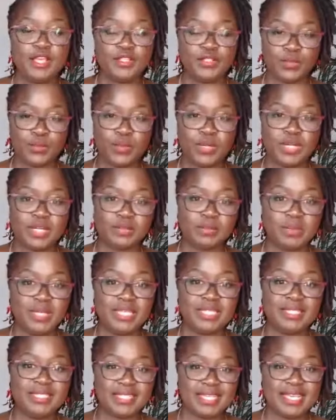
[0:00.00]
So, what it
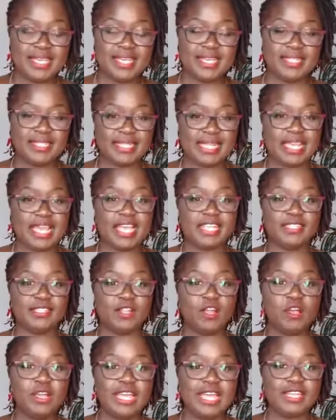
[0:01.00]
means is as
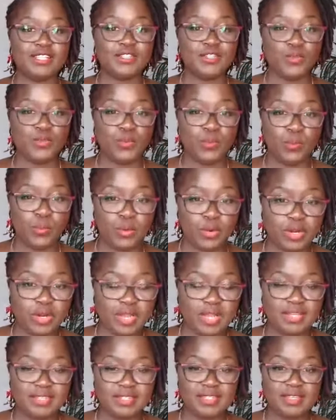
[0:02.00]
long as you
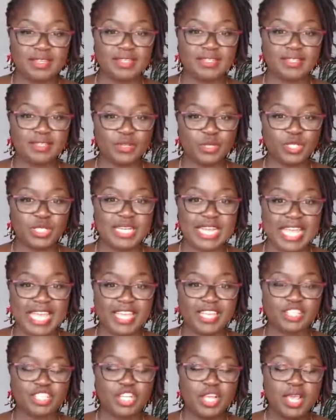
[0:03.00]
work until a certain
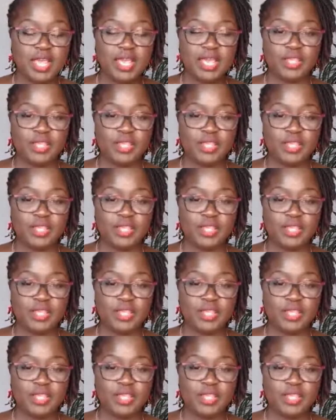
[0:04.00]
age,